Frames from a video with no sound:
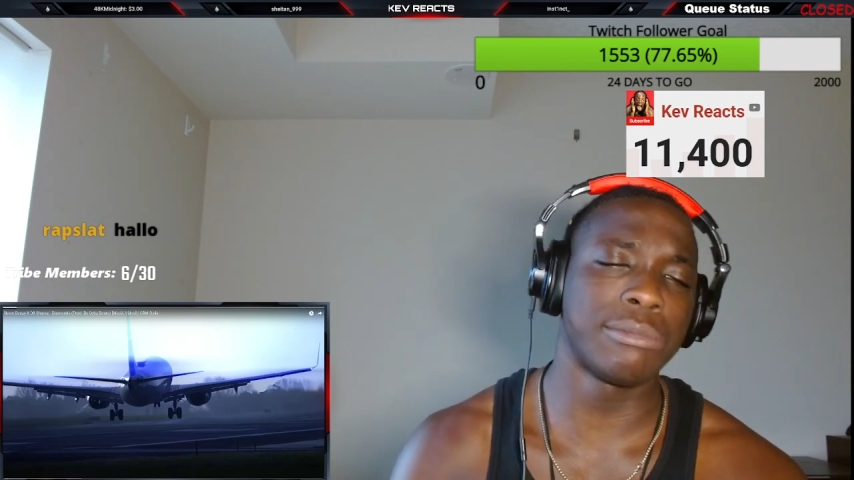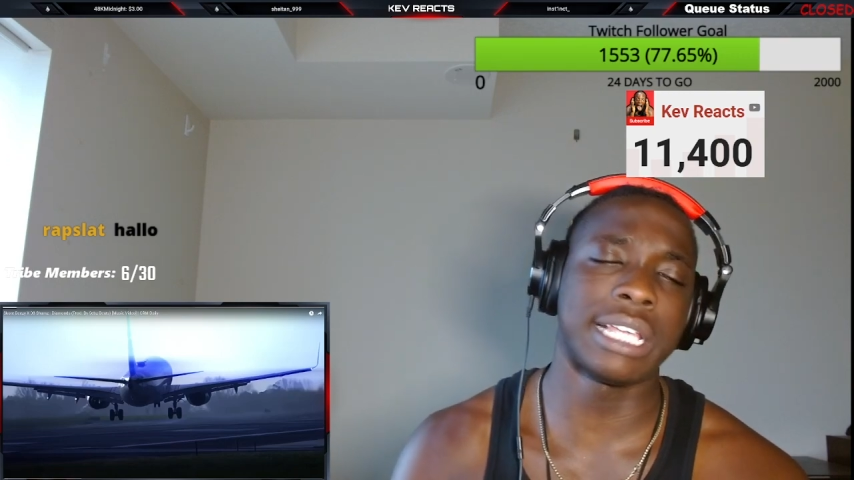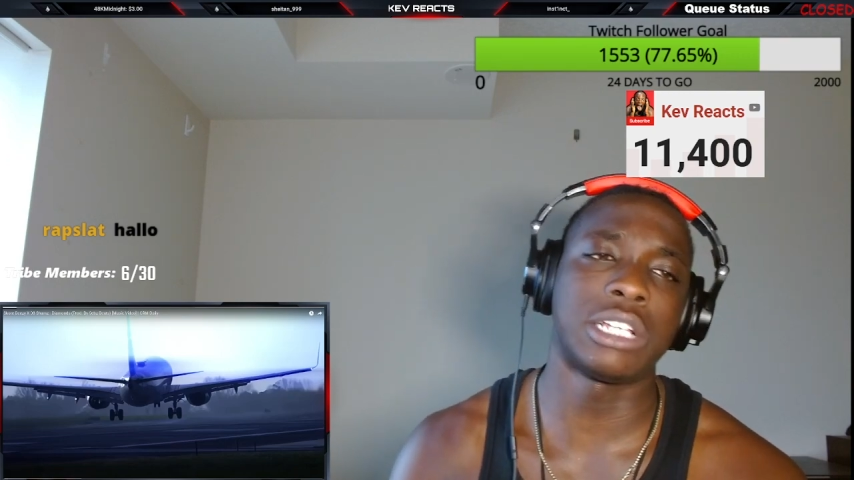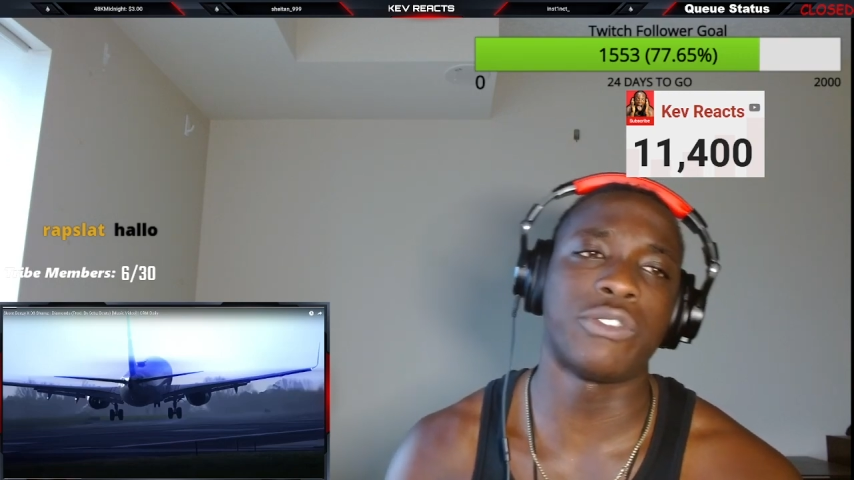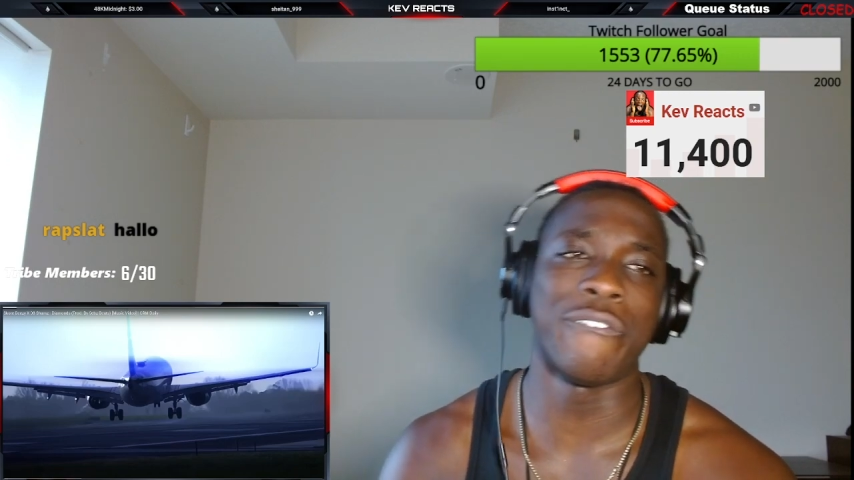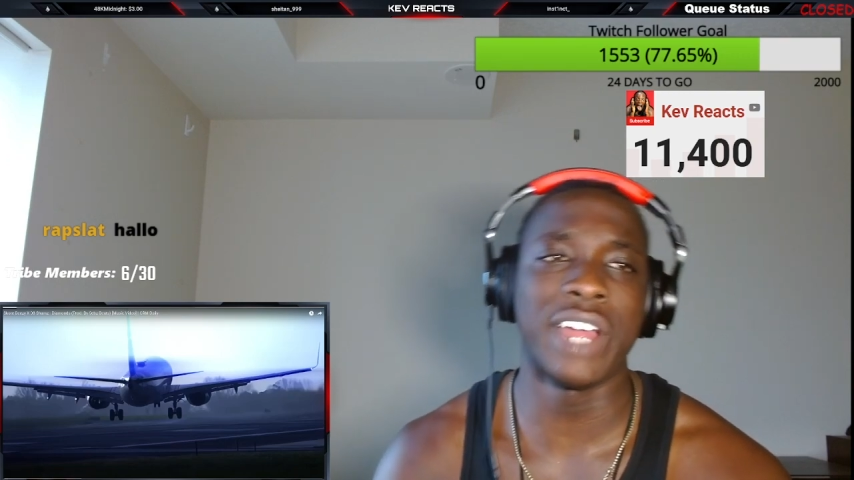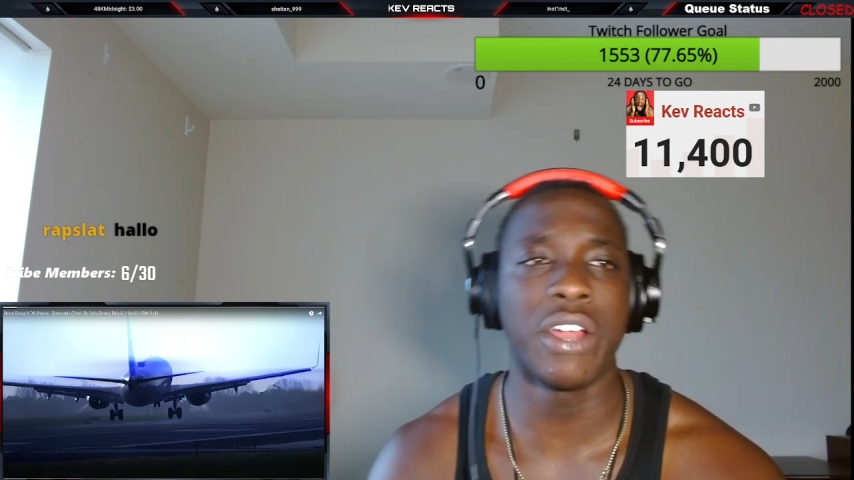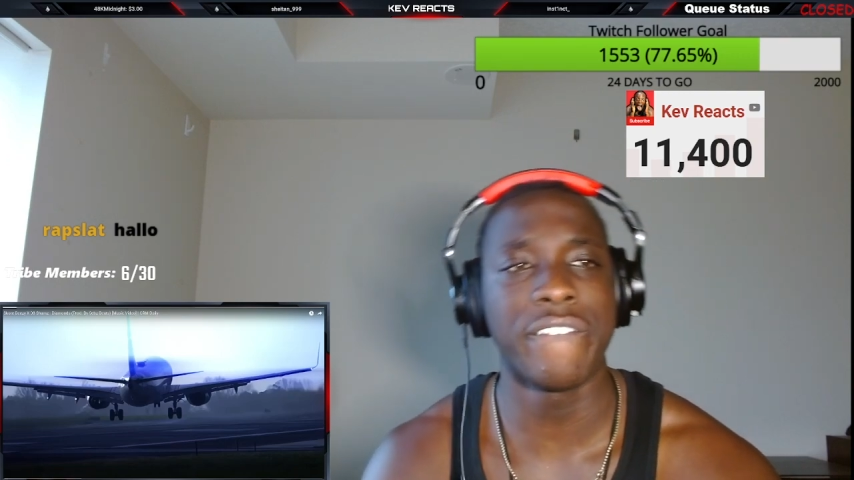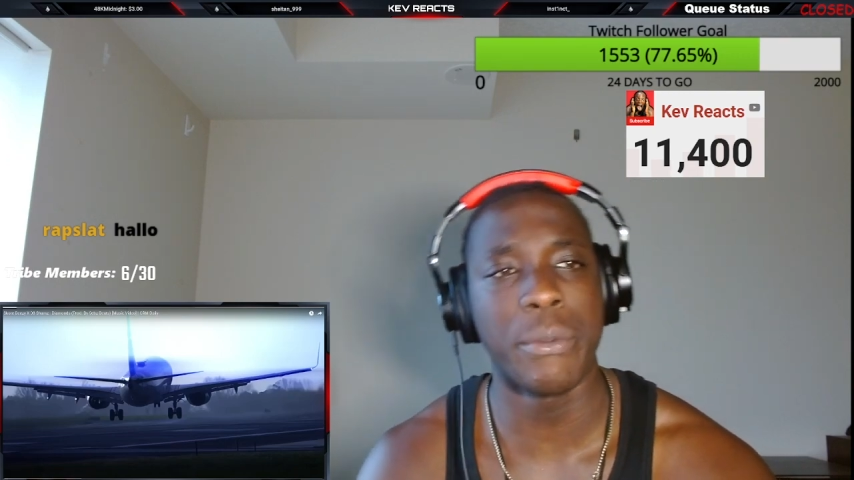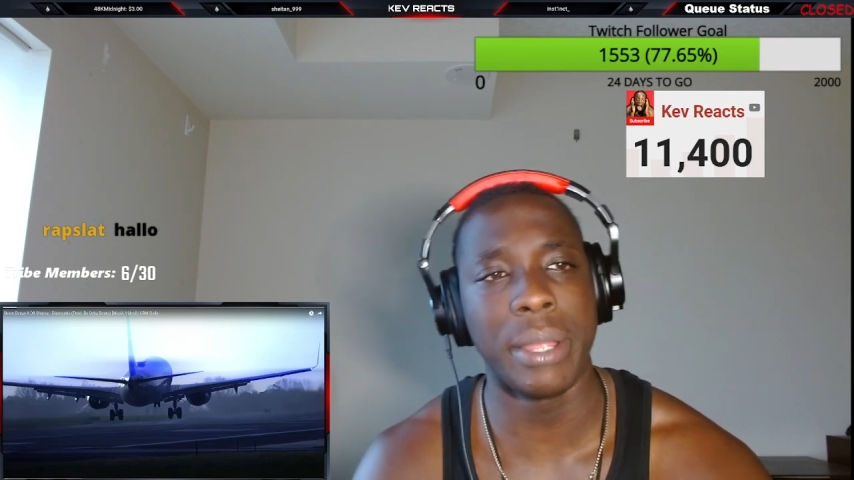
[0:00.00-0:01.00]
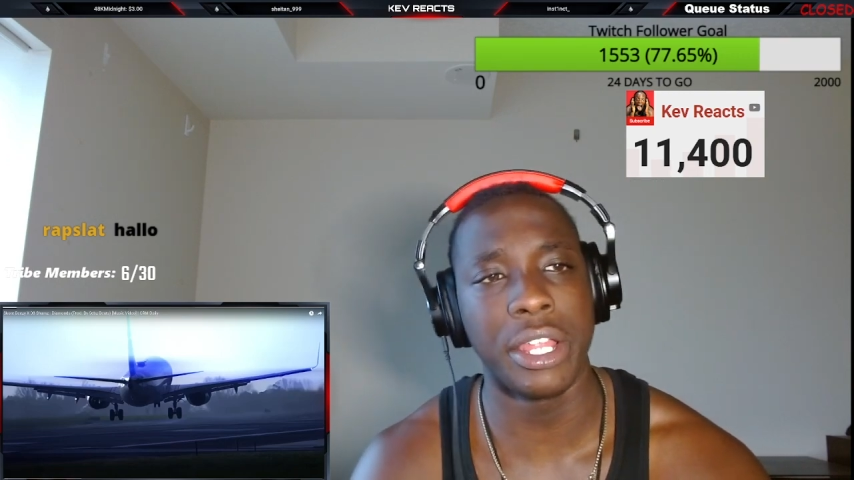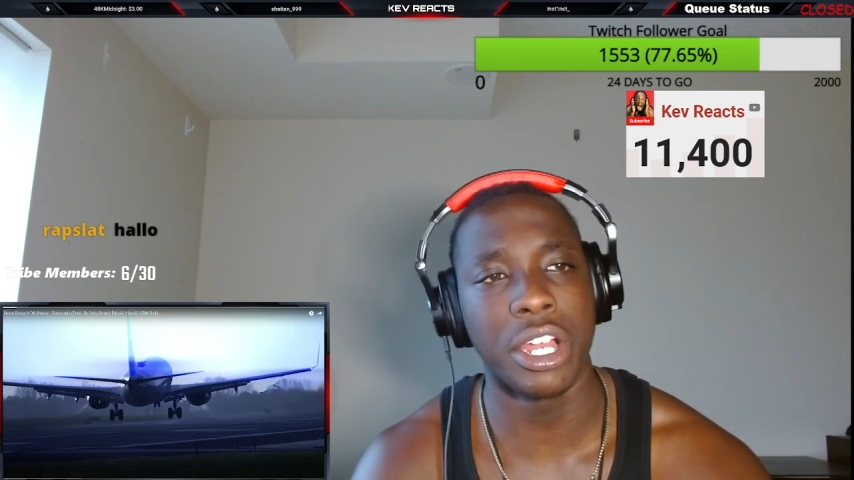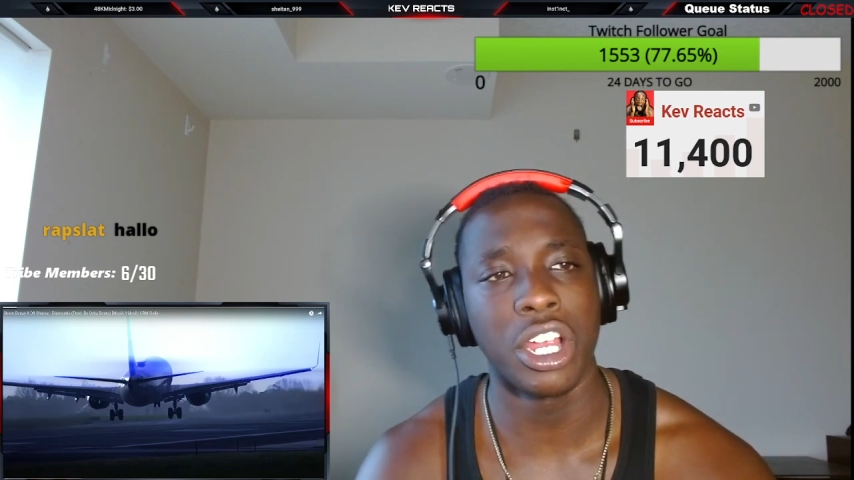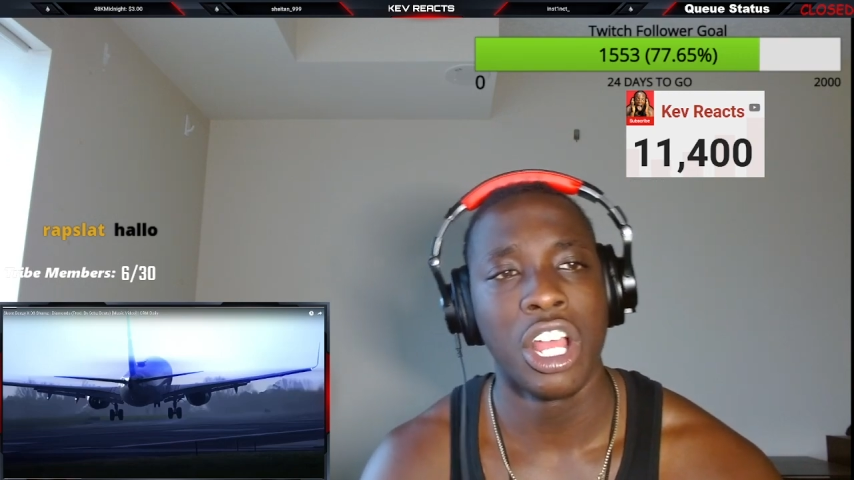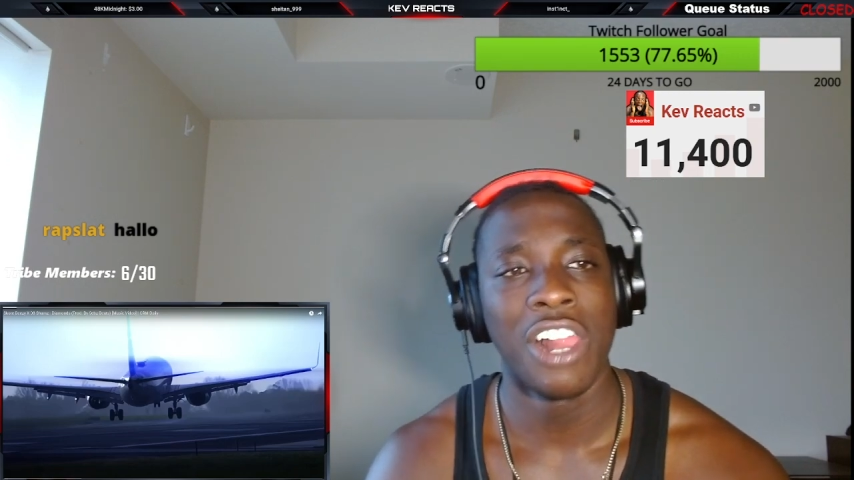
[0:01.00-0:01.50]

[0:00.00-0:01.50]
sounds very familiar.